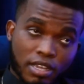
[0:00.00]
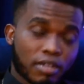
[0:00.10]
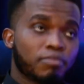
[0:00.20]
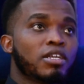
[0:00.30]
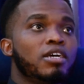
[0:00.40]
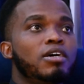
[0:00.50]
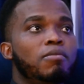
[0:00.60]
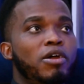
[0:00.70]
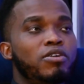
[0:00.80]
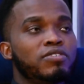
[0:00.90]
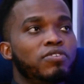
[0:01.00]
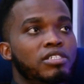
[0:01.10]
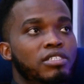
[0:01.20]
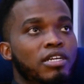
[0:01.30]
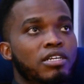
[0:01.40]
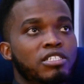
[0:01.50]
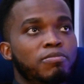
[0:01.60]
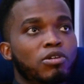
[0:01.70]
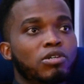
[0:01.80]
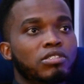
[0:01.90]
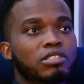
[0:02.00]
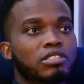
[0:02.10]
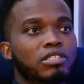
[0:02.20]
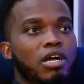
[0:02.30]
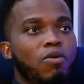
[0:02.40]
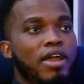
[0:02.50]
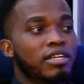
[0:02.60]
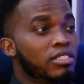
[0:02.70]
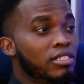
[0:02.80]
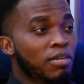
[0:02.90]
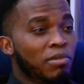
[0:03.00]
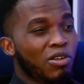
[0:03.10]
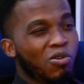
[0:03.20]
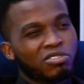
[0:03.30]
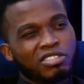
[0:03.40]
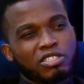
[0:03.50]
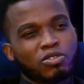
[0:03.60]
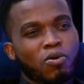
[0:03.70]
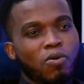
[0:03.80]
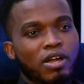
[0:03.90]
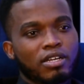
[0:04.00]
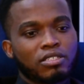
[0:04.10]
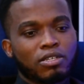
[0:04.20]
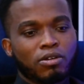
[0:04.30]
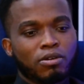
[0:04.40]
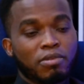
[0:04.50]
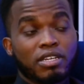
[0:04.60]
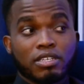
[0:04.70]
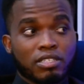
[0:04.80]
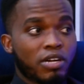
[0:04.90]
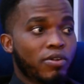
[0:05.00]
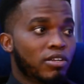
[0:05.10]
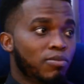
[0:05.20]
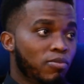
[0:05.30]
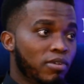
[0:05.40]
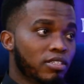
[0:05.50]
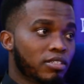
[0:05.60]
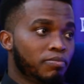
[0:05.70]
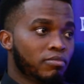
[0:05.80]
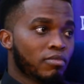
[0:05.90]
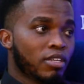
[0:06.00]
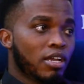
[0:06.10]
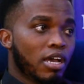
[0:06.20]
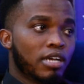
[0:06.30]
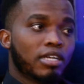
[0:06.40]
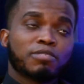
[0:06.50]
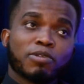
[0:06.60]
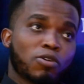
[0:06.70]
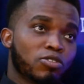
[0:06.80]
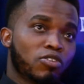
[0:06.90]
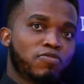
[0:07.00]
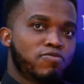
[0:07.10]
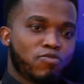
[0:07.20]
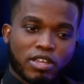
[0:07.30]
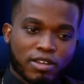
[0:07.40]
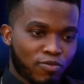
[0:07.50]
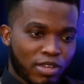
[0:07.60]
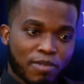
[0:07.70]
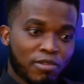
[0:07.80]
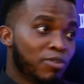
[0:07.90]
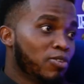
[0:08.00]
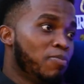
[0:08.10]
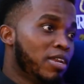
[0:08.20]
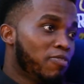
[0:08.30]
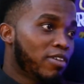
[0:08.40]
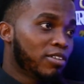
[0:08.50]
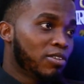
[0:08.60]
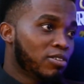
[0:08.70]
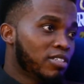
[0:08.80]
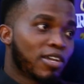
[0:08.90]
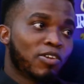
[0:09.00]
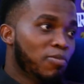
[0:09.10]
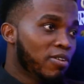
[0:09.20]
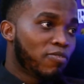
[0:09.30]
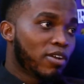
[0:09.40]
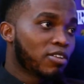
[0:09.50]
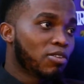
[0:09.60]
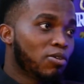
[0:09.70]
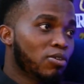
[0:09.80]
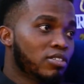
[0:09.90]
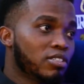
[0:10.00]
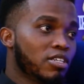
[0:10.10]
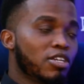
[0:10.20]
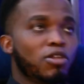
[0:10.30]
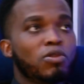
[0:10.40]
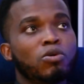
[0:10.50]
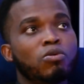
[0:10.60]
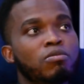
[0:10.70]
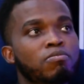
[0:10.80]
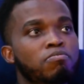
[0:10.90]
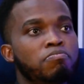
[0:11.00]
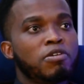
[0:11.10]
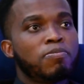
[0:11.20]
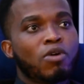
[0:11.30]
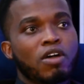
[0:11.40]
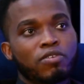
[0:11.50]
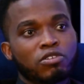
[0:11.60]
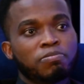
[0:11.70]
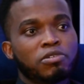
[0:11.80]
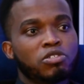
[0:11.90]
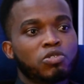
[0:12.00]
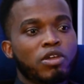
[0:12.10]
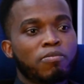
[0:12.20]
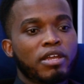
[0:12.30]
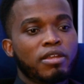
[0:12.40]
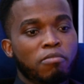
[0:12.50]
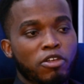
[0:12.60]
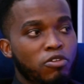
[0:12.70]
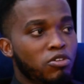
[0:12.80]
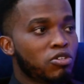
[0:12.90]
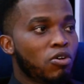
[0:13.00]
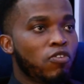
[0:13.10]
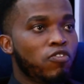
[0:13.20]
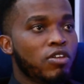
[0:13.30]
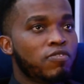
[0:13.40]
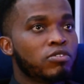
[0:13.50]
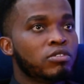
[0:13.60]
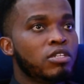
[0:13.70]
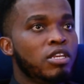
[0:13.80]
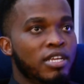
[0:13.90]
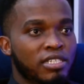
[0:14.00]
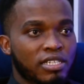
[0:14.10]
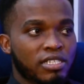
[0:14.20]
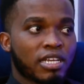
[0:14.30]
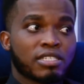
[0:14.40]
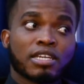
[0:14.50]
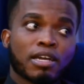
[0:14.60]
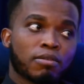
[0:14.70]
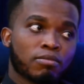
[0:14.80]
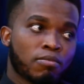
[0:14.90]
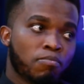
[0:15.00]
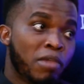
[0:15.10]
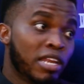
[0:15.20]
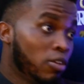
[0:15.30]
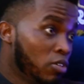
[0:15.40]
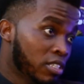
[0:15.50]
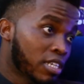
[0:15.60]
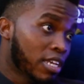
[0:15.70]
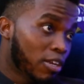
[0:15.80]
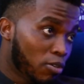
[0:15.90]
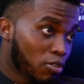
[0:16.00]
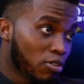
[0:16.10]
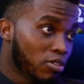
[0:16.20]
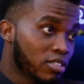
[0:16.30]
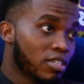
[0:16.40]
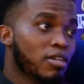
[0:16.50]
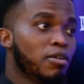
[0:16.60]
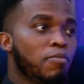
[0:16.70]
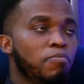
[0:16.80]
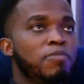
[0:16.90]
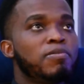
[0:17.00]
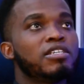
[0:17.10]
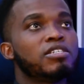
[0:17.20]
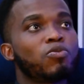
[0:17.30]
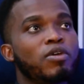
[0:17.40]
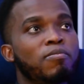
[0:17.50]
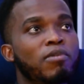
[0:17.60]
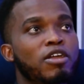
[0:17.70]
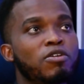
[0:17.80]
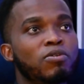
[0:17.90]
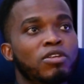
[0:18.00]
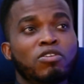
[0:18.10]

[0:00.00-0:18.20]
Yeah. My reason for the standard is because our health system in the country is quite in disarray at the moment. And that's because of, we can blame it on many factors, economic factors, people having hospitals whereby they make use of even nurses as their, male nurses as their doctors. Places whereby, they don't